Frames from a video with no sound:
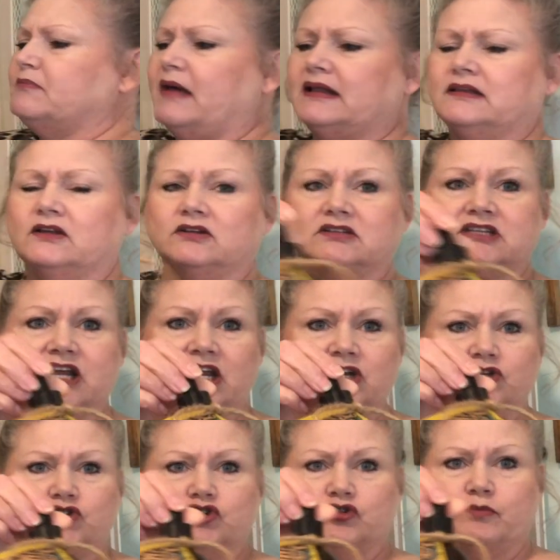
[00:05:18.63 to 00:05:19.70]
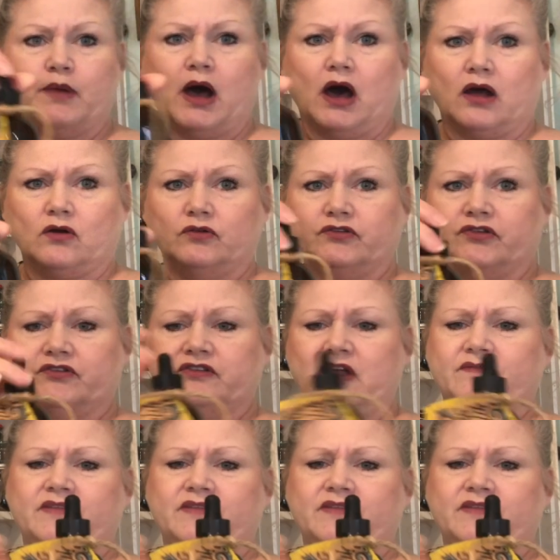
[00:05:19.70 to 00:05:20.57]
my little tincture bottles and stuff.